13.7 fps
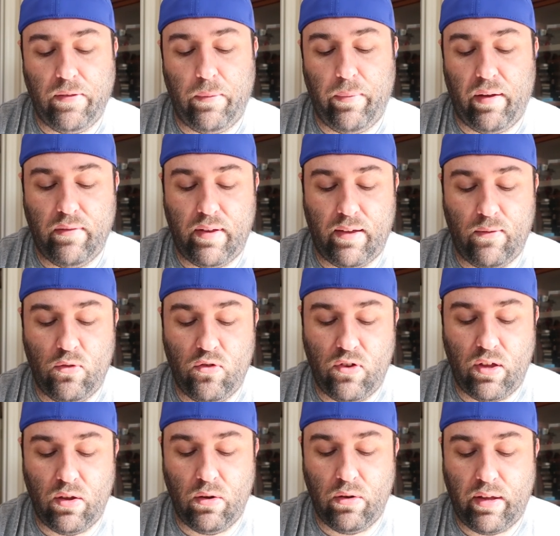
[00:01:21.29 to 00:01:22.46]
Then we have Team
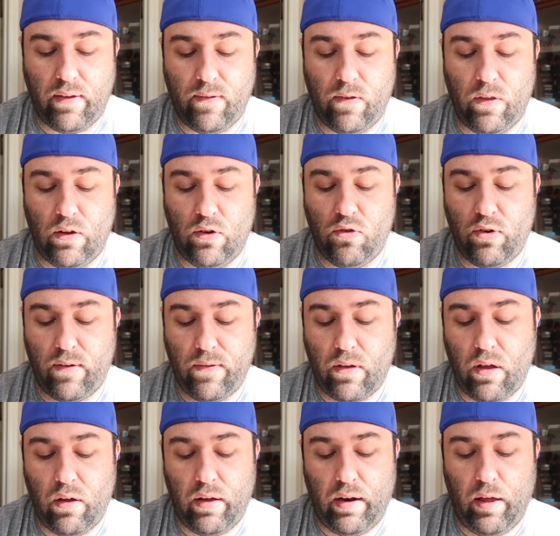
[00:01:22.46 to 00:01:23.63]
S.H.I.E.L.D. gets the distress
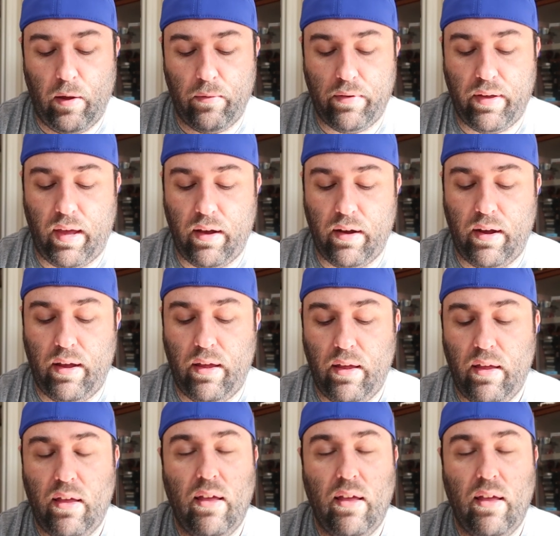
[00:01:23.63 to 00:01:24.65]
call and help Garrett.